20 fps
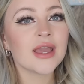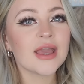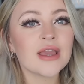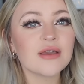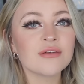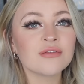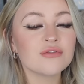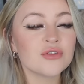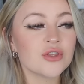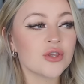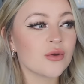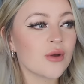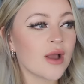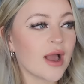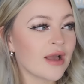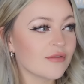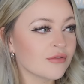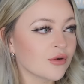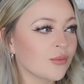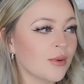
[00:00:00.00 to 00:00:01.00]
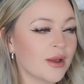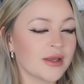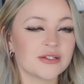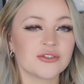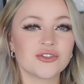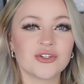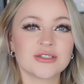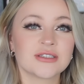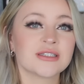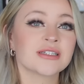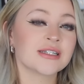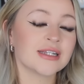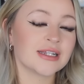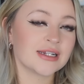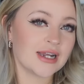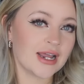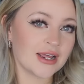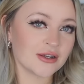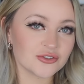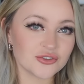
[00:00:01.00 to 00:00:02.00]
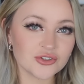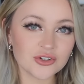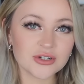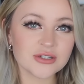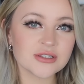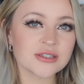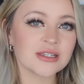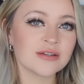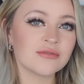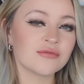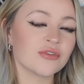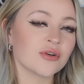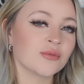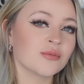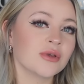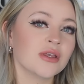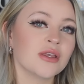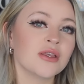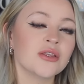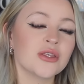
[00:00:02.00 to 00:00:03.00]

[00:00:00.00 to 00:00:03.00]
If you ever were interested in extra content from me,